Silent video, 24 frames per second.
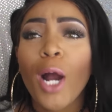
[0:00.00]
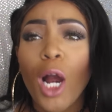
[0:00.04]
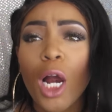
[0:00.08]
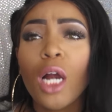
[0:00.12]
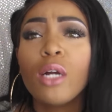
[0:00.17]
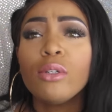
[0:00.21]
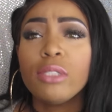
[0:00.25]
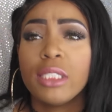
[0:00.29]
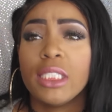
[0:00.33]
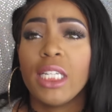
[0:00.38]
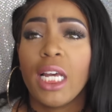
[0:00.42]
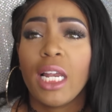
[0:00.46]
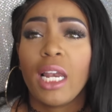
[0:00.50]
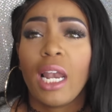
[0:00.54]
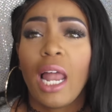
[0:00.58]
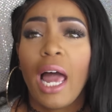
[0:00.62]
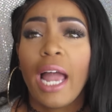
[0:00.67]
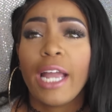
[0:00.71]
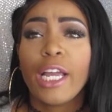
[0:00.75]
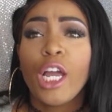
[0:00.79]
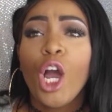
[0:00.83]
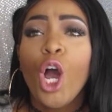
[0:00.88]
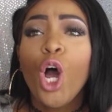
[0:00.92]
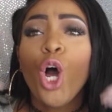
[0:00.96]
person.
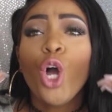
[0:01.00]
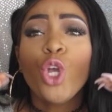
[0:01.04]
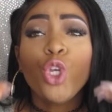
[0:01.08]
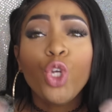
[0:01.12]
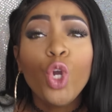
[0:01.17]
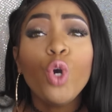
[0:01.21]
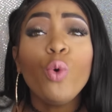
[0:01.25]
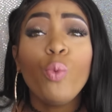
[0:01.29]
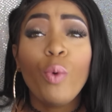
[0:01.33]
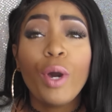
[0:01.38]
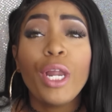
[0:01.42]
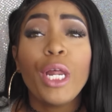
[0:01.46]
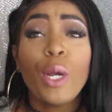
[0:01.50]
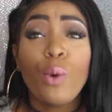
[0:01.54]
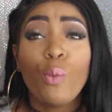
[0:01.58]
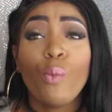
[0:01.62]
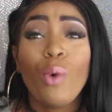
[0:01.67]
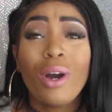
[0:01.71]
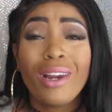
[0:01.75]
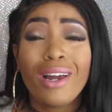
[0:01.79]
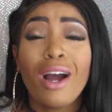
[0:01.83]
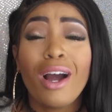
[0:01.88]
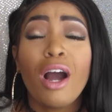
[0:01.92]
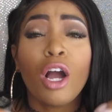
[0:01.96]
Like, you wouldn't
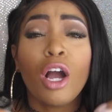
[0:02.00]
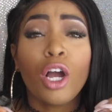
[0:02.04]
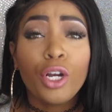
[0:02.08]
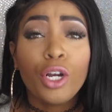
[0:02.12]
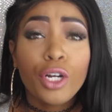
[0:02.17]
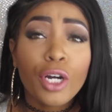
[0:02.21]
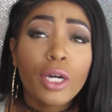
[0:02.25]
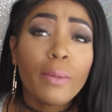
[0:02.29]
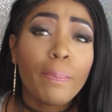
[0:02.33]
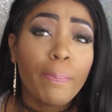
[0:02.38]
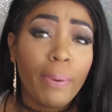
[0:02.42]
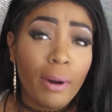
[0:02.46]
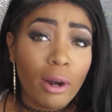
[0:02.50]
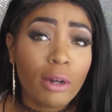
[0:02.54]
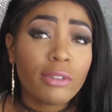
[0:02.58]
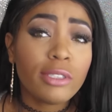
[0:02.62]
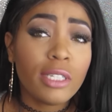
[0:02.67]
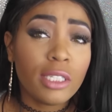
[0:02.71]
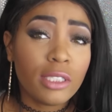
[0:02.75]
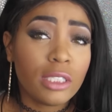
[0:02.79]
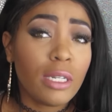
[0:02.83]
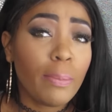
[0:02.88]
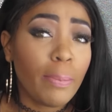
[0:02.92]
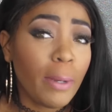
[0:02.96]
want a good
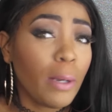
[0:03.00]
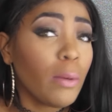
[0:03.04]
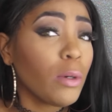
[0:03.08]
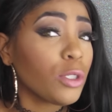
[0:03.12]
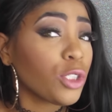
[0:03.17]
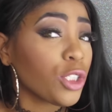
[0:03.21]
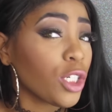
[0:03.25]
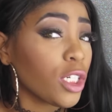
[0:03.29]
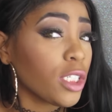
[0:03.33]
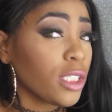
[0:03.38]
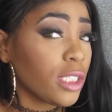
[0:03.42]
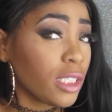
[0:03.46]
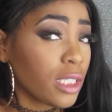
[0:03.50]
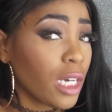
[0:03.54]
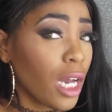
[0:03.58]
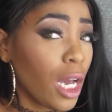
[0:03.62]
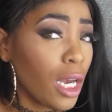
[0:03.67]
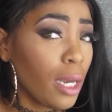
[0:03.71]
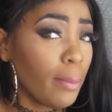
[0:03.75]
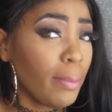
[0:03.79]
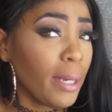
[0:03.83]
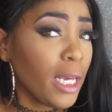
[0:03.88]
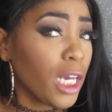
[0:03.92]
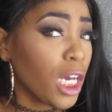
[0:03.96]
person to be with your
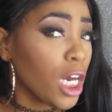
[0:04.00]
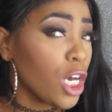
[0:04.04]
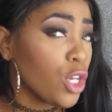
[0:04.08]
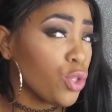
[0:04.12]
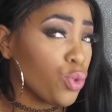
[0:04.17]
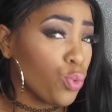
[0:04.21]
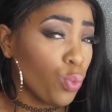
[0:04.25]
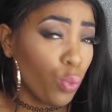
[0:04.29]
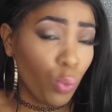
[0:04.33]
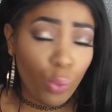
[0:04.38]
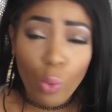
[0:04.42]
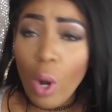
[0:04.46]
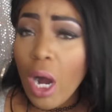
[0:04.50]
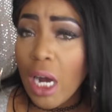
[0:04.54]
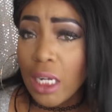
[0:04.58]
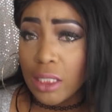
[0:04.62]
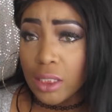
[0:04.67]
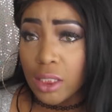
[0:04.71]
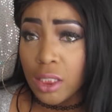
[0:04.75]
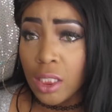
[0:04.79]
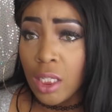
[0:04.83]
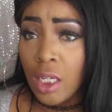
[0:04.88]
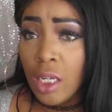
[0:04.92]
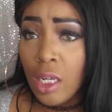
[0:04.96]
son because what?
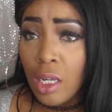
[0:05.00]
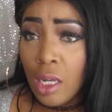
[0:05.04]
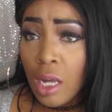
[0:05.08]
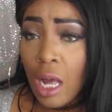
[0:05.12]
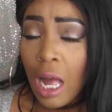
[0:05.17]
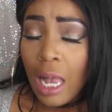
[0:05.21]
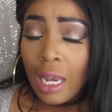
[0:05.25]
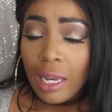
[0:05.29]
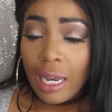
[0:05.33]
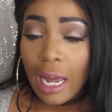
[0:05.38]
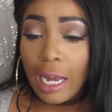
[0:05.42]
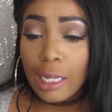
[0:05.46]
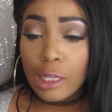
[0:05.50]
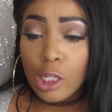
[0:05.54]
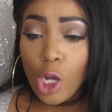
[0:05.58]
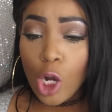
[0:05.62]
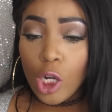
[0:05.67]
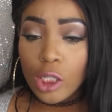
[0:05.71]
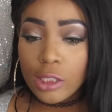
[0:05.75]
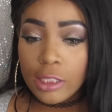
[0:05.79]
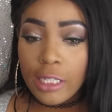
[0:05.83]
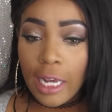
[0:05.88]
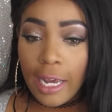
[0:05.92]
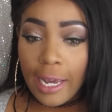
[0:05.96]
Like,
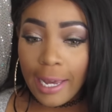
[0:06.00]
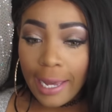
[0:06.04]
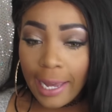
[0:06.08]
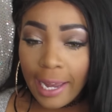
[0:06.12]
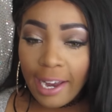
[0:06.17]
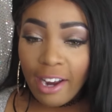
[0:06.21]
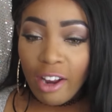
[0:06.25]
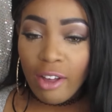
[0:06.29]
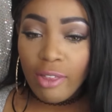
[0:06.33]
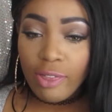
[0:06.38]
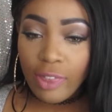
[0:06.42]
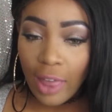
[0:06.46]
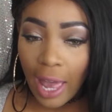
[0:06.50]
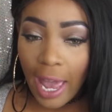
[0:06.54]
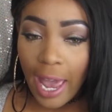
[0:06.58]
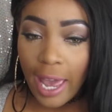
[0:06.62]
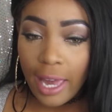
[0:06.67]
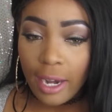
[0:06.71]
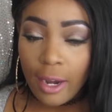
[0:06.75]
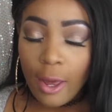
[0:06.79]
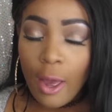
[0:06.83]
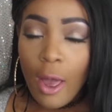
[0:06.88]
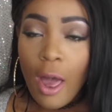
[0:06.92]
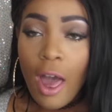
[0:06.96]
to hear
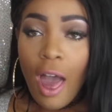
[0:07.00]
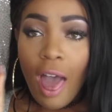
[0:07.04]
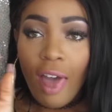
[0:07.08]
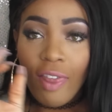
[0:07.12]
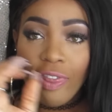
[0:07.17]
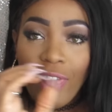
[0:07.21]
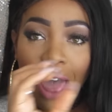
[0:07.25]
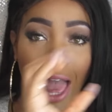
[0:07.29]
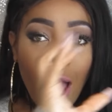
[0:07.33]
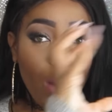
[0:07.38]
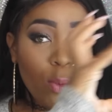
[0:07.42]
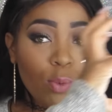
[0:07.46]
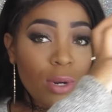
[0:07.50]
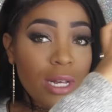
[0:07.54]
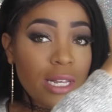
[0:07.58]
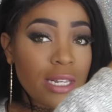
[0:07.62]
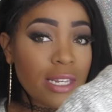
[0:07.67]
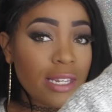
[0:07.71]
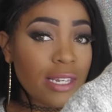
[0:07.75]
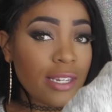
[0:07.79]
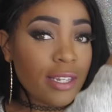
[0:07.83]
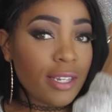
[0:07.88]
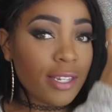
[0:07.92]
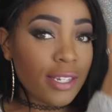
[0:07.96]
that was
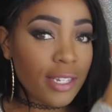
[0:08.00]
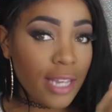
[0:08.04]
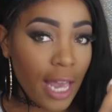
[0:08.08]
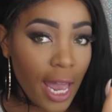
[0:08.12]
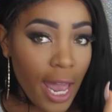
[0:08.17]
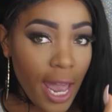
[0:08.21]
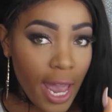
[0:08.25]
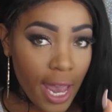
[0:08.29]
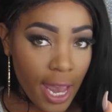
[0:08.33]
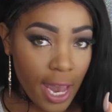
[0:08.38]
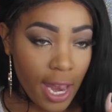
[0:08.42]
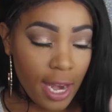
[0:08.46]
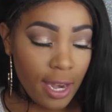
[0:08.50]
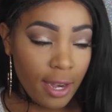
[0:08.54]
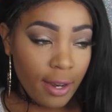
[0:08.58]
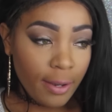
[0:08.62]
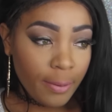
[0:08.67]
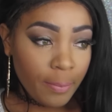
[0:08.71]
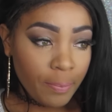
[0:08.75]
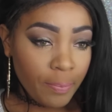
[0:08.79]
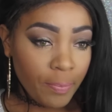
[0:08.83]
said,